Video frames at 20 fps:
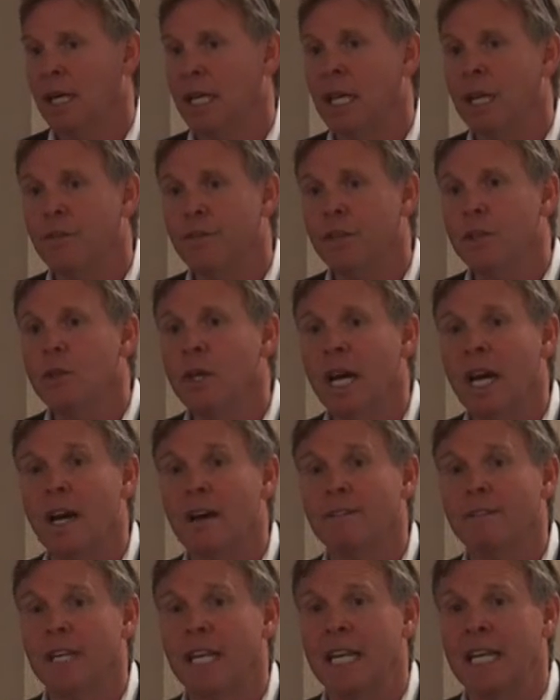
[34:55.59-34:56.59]
If you
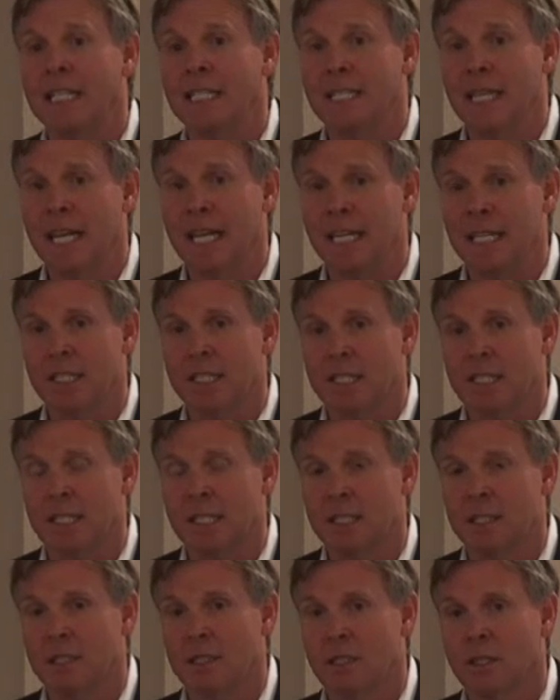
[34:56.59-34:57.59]
have a TACE
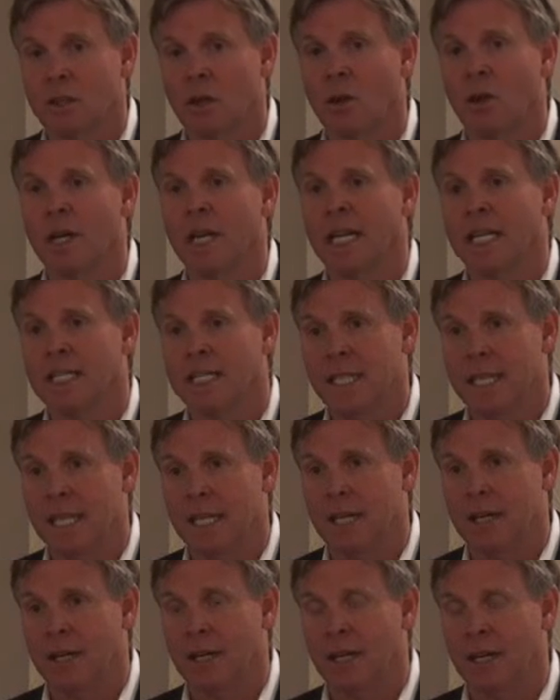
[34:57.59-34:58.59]
or a
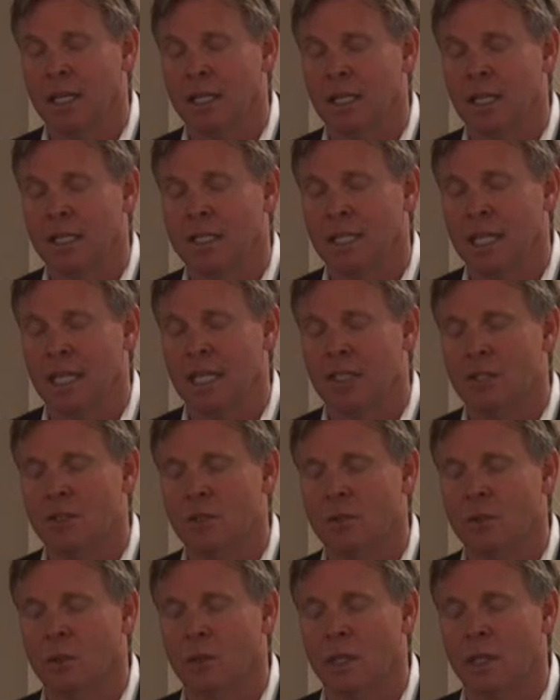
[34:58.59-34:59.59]
tear, a TACE
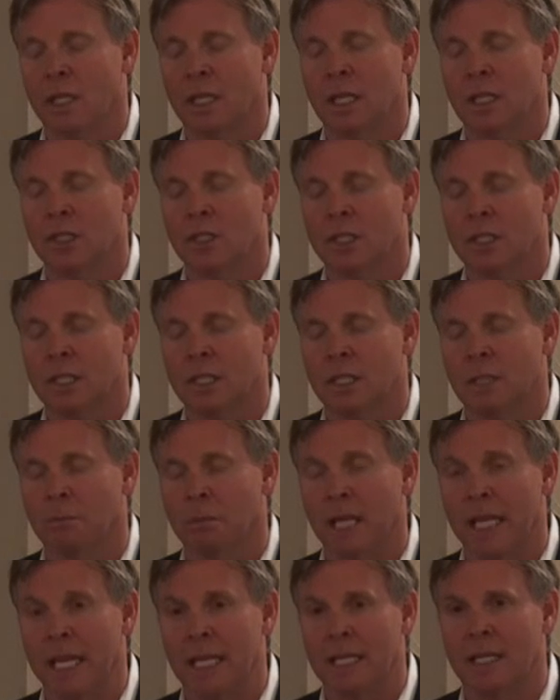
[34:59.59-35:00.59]
or just a
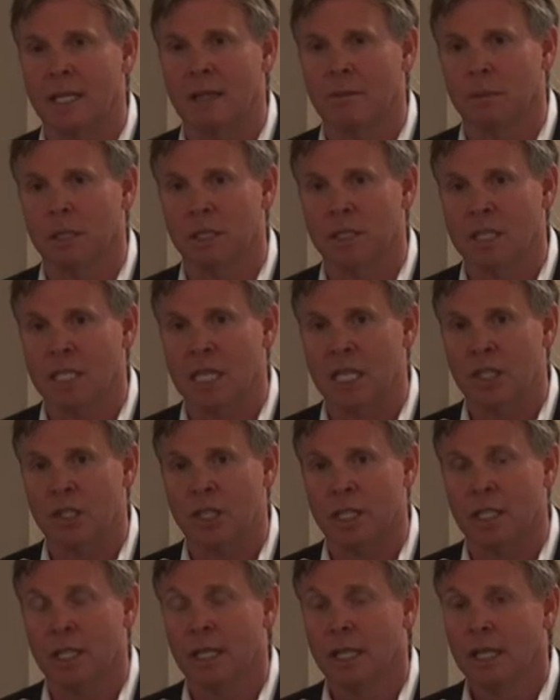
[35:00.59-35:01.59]
bland
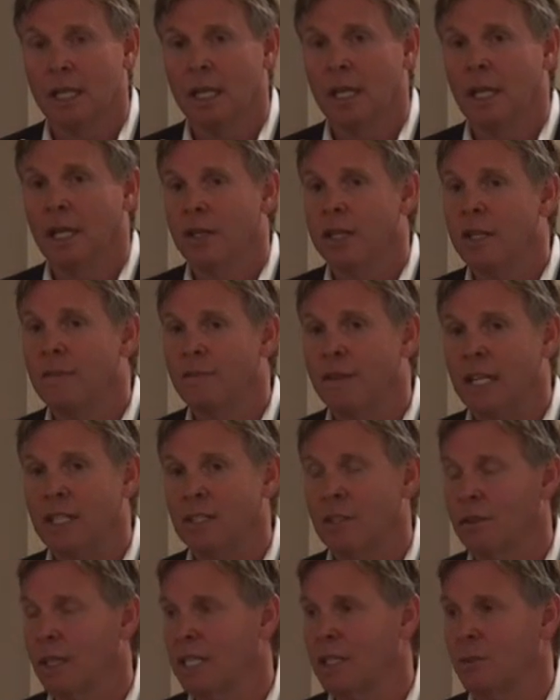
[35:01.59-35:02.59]
embolization, the
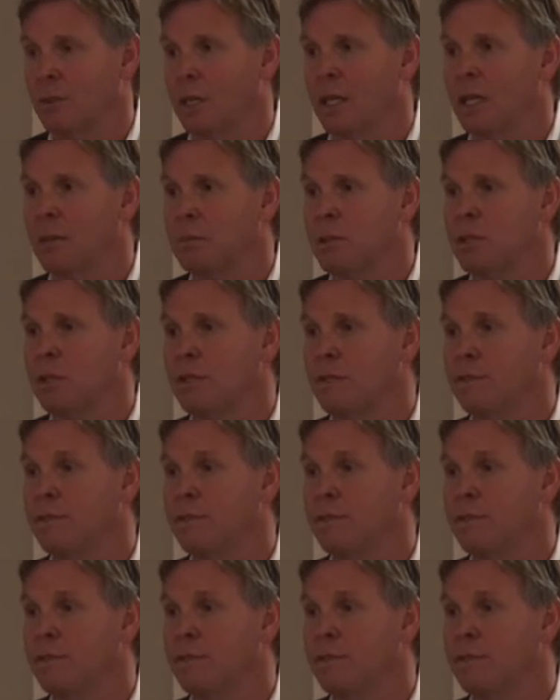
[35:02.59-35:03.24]
infection rates were up to